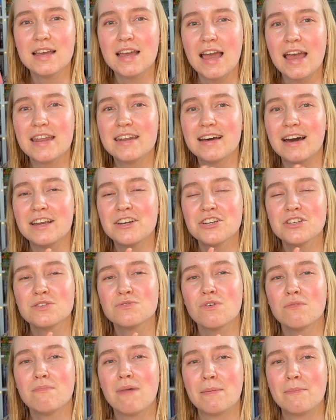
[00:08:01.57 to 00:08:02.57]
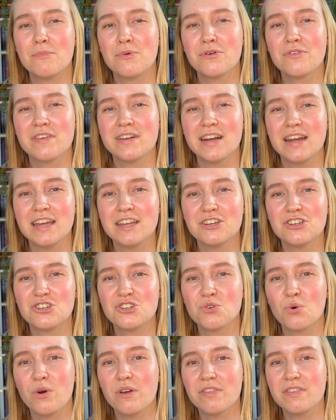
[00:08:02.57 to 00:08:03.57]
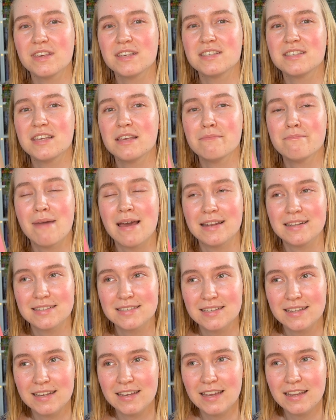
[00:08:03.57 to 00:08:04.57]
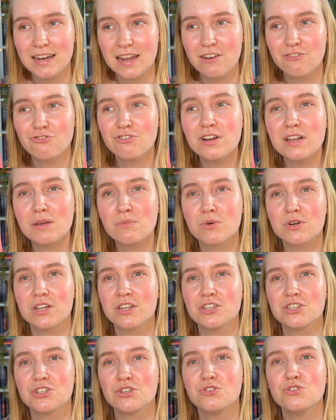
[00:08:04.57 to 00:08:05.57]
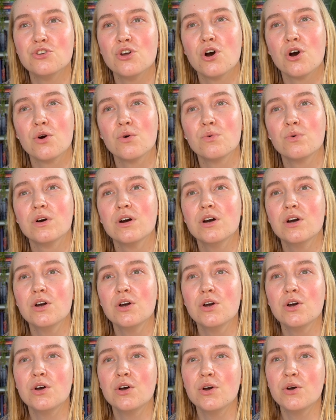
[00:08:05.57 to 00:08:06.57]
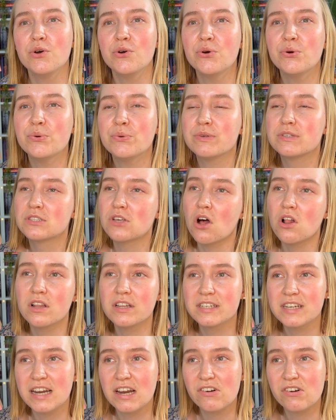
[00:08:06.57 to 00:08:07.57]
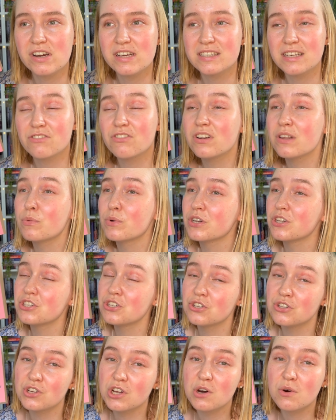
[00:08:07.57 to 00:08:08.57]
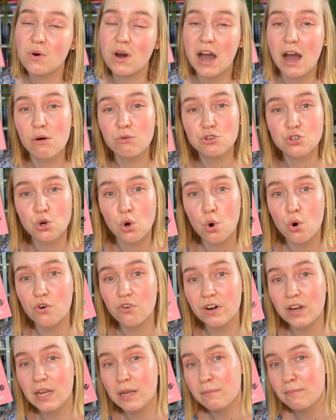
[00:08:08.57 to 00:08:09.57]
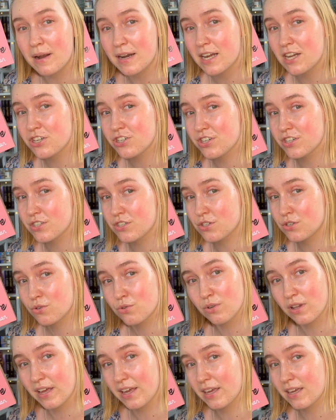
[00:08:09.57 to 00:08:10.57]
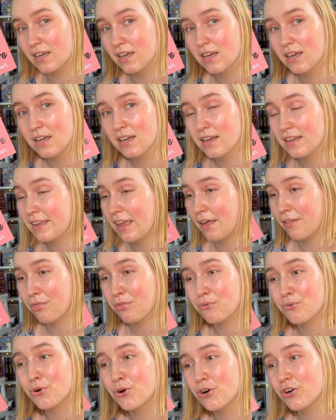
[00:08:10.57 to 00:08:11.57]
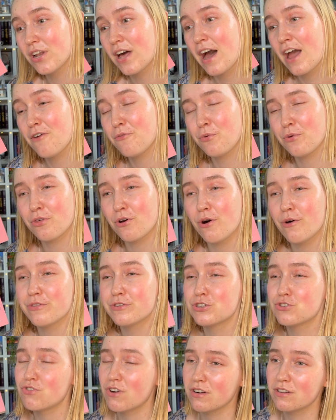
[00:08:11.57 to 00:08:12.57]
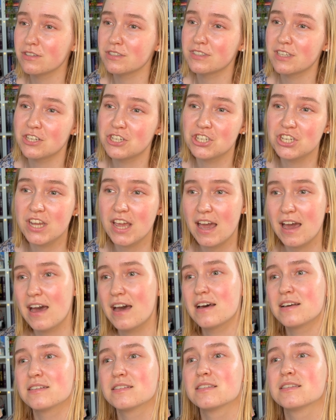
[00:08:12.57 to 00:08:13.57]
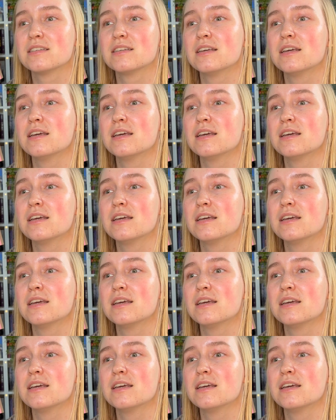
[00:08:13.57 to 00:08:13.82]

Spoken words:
And I just remember that I enjoyed this immensely, and I really wanted to know who Solitaire is. I really wanted to know how Tori manages to like get through her life with all the struggles that she has.